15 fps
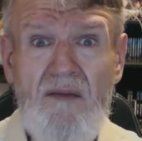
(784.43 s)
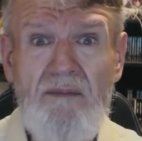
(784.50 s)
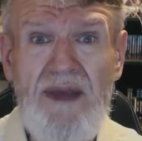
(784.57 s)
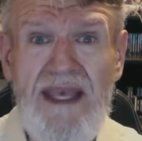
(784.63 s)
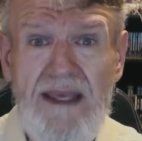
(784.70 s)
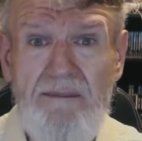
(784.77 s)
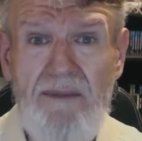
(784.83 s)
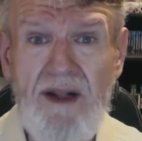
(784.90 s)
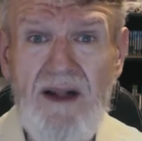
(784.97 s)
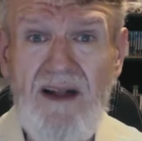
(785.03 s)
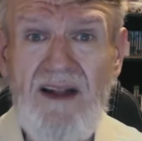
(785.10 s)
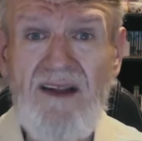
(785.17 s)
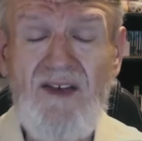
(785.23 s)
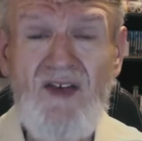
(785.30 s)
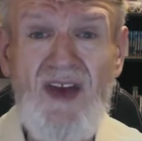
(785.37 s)

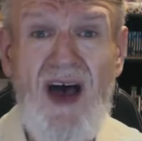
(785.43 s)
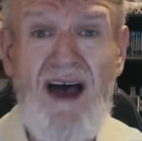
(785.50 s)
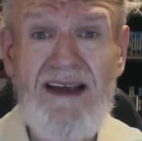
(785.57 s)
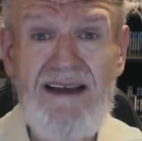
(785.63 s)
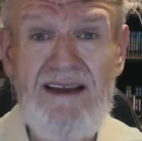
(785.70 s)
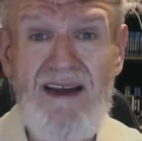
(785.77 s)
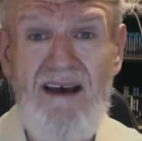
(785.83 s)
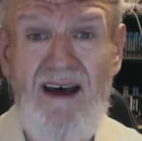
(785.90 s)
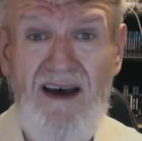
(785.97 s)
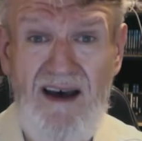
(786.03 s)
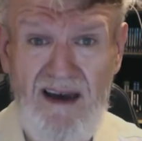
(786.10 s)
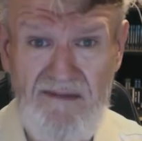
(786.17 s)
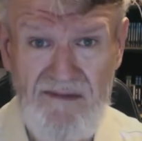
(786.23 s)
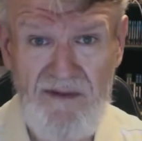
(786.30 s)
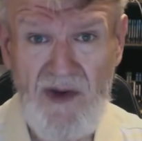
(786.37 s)
People, knock it
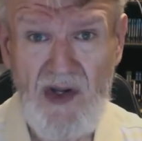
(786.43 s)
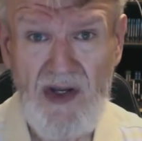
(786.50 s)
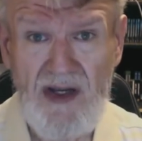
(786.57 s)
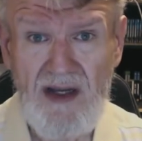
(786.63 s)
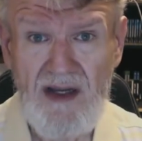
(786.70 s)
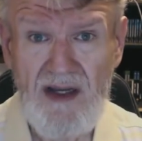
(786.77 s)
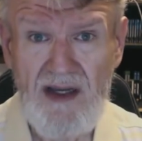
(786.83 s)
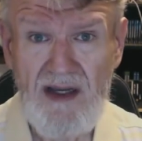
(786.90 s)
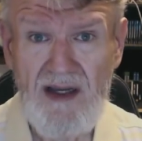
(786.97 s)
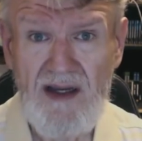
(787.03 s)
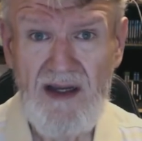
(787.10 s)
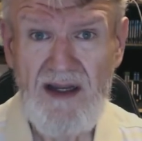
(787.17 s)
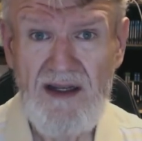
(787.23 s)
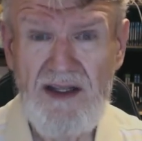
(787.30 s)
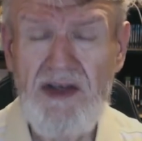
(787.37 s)
off.
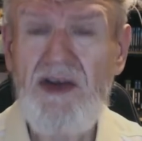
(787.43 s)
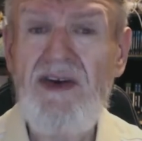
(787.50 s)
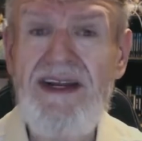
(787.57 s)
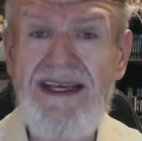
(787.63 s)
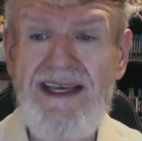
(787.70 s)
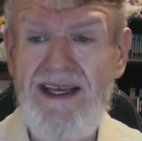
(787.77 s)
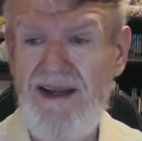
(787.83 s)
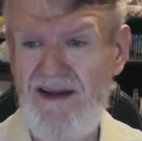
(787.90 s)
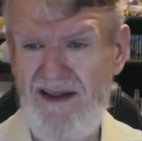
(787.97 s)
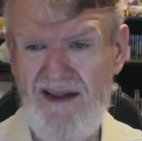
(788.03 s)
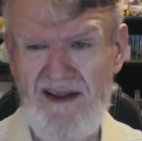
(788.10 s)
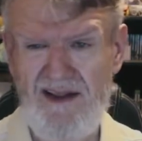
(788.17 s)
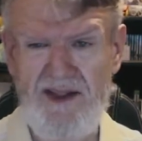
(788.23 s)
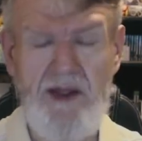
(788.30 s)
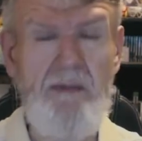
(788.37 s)
You're going to get
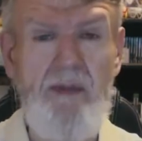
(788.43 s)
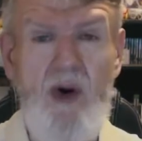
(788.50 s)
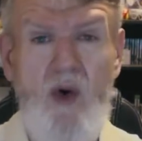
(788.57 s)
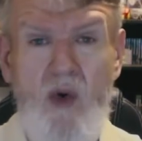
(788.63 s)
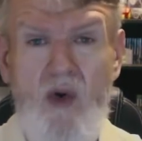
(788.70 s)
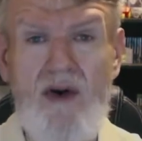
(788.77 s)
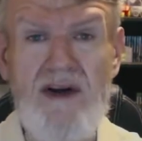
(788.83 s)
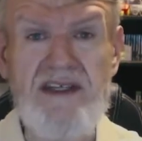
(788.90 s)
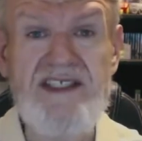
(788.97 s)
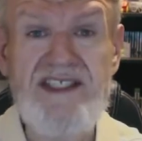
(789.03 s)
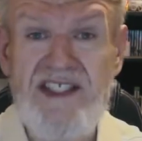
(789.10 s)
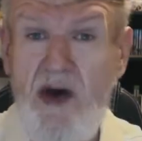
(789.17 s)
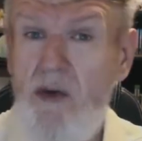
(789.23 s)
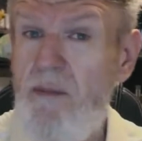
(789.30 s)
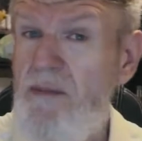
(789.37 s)
the poor
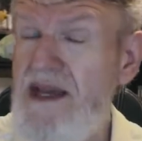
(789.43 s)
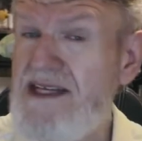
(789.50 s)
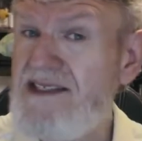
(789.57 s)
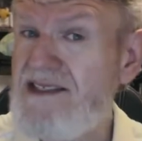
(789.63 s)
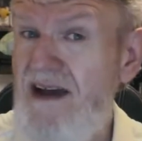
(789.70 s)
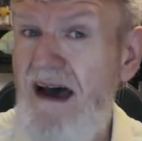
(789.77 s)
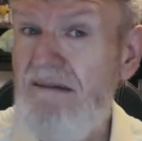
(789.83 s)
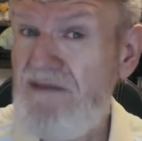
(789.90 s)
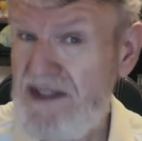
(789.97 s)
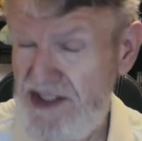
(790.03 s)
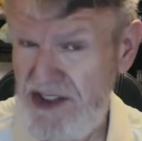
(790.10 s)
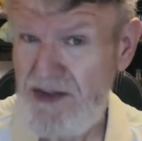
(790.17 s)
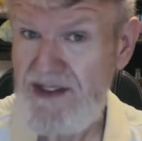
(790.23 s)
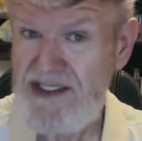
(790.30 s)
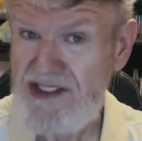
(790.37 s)
so pissed off
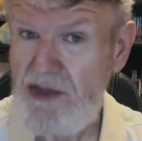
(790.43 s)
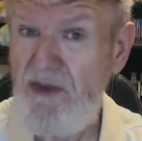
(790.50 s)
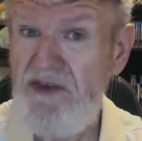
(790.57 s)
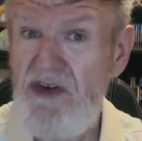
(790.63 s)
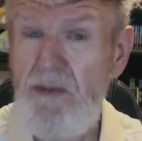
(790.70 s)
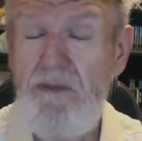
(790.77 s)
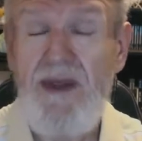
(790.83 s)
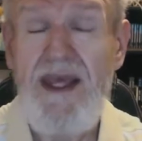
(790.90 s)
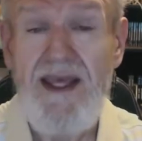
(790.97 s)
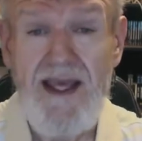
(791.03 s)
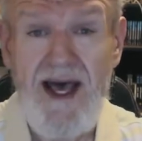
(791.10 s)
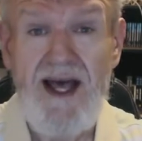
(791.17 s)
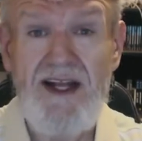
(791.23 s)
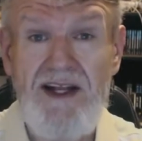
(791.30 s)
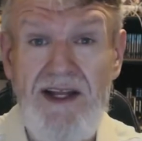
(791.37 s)
at you, it's going to
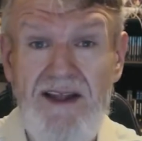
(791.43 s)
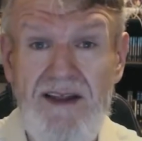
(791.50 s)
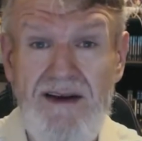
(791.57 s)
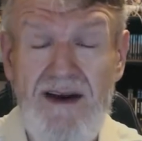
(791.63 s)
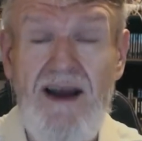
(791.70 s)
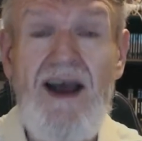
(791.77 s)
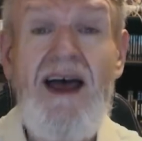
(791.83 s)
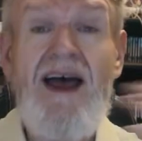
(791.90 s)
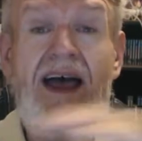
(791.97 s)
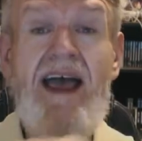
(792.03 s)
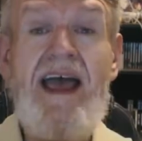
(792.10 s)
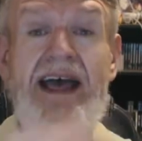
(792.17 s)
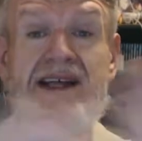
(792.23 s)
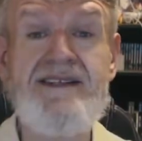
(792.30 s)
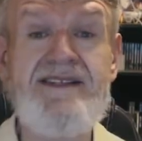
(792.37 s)
be another
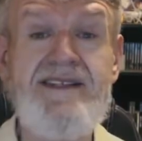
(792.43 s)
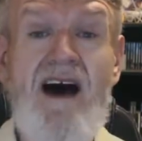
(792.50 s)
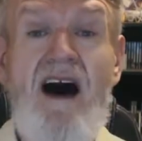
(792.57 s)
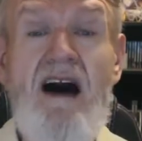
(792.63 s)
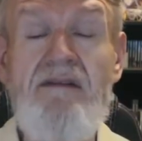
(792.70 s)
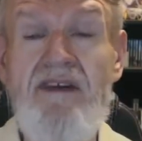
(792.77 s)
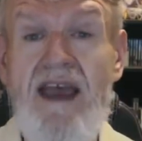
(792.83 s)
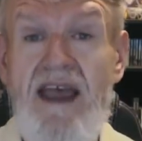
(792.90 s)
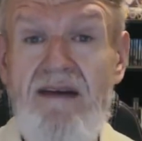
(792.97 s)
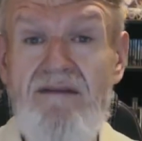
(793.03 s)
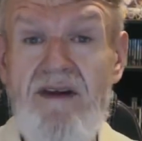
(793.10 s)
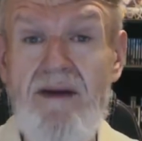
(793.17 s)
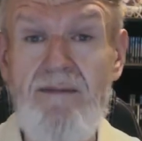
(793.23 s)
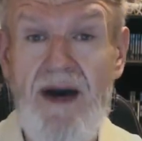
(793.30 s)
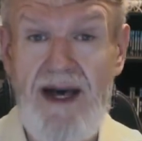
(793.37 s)
heads off
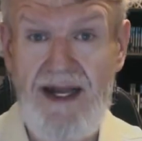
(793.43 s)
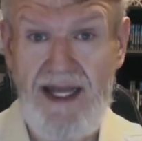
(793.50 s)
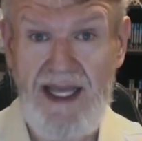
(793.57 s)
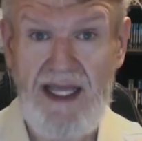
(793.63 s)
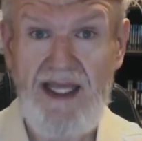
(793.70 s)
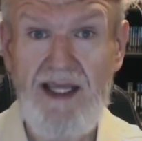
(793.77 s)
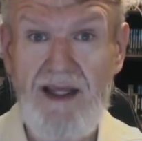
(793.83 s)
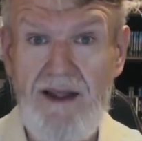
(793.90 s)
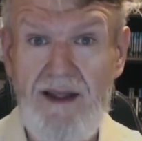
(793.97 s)
everybody.